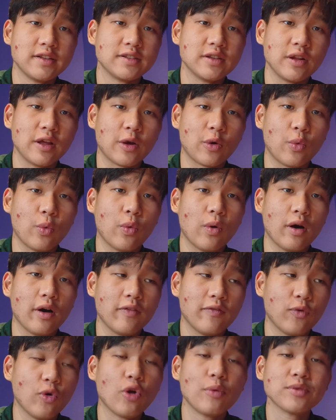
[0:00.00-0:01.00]
So like
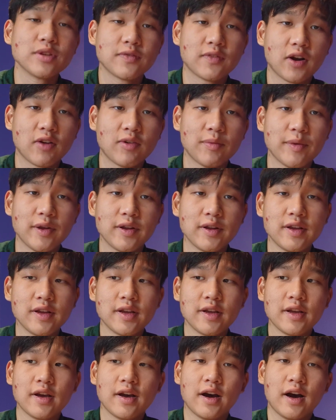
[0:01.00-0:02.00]
forms of government,
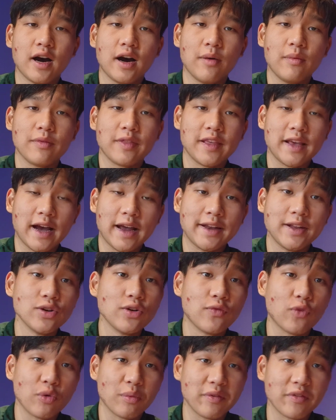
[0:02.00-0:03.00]
the
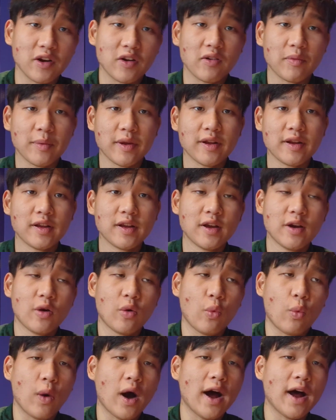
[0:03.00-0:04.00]
ideal form of government,
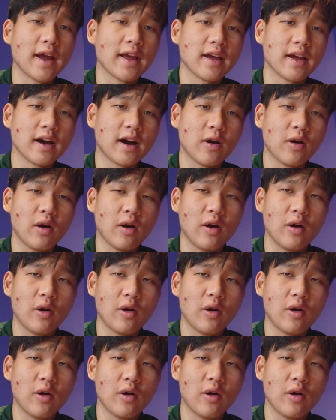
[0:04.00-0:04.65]
why